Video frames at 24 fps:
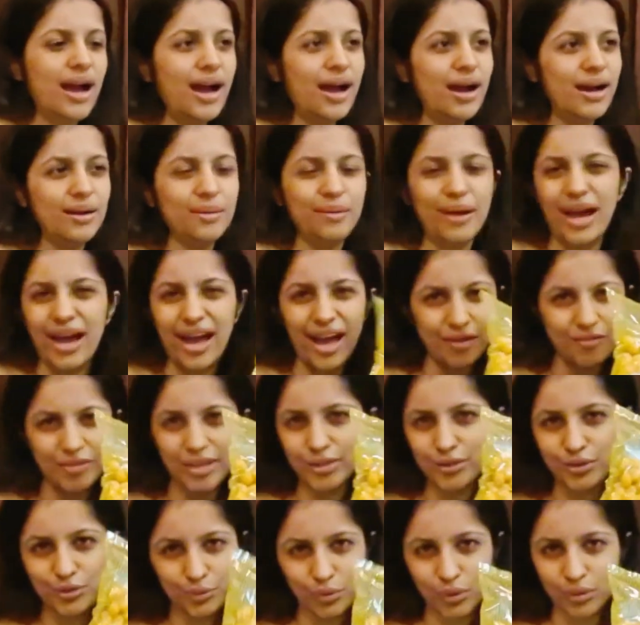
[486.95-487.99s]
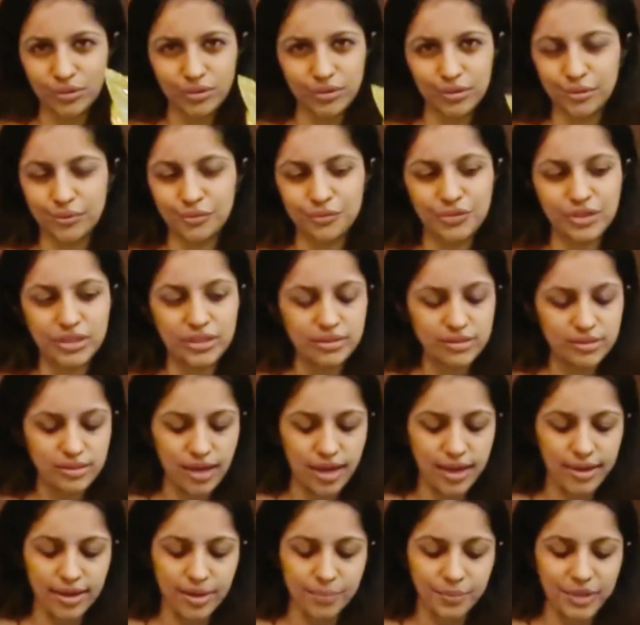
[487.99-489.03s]
I have like 2 or 3 of these,
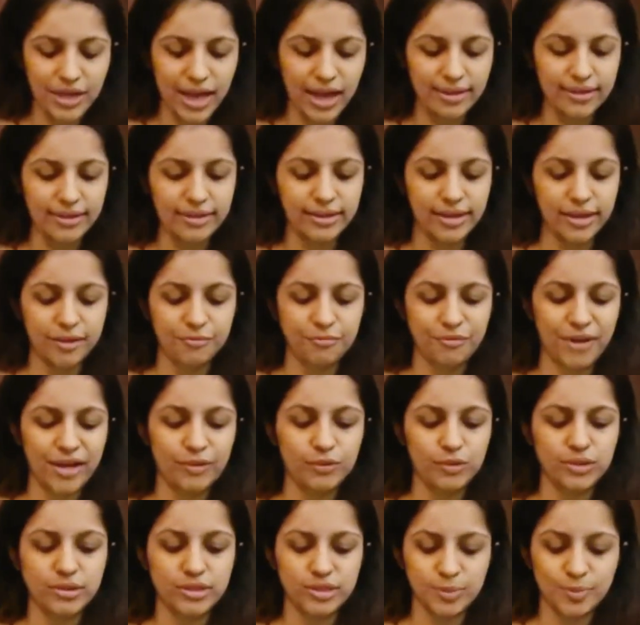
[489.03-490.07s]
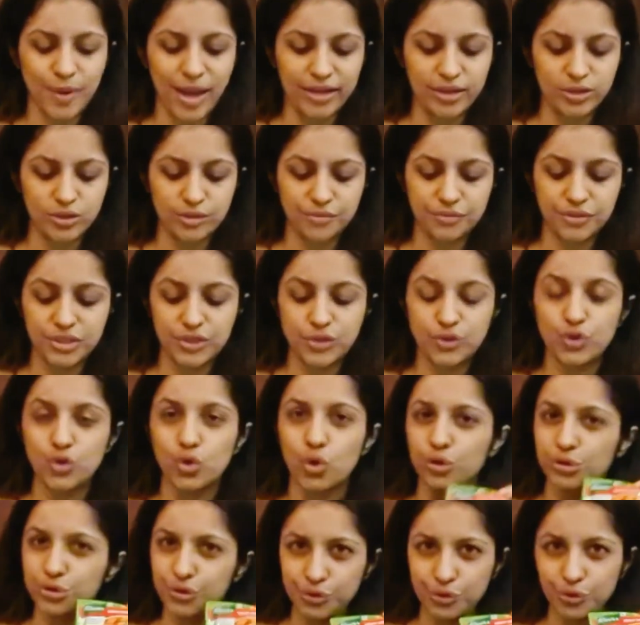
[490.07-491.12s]
and I'm carrying like 5 or 6 packets of these
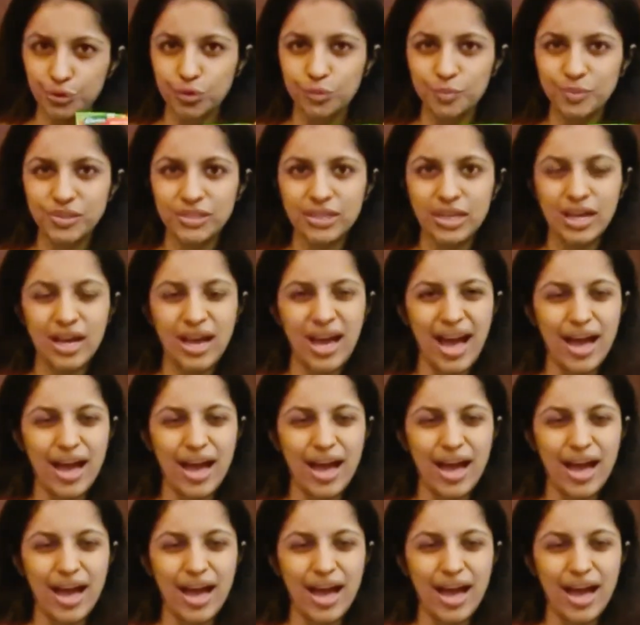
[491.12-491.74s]
Knorr soups.